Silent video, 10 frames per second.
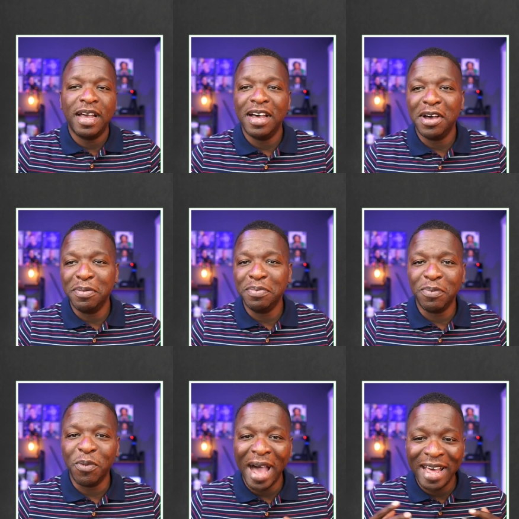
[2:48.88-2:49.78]
um,
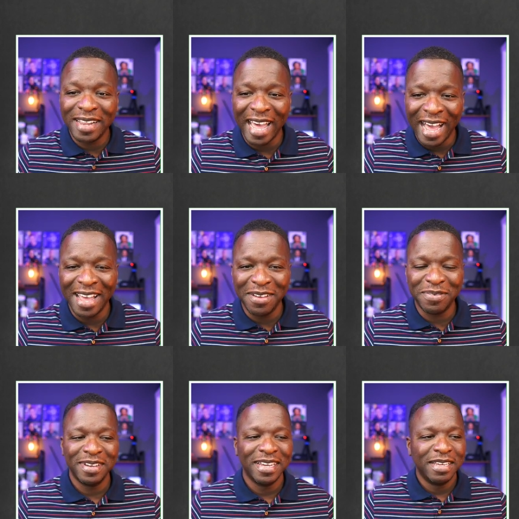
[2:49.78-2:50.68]
while
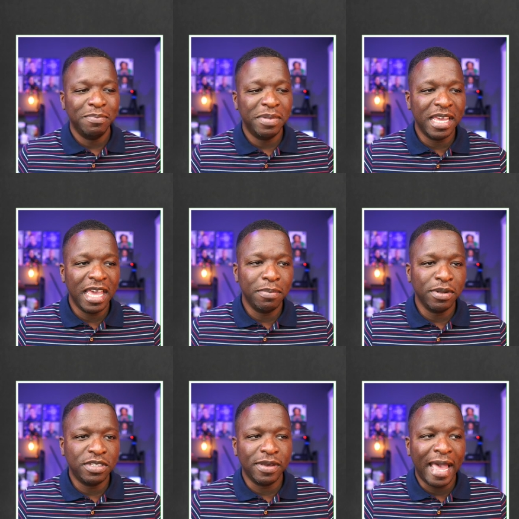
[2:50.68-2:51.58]
live, being
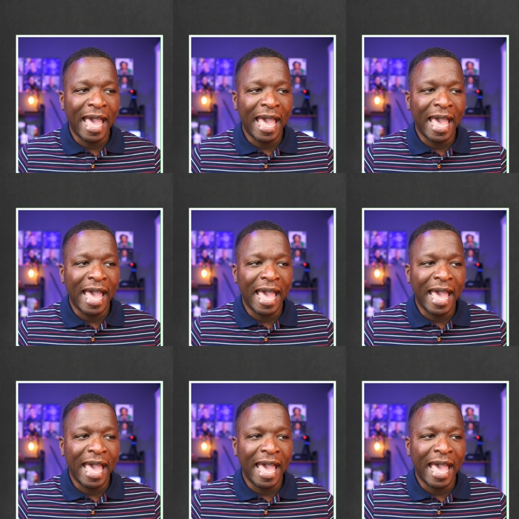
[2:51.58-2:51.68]
able to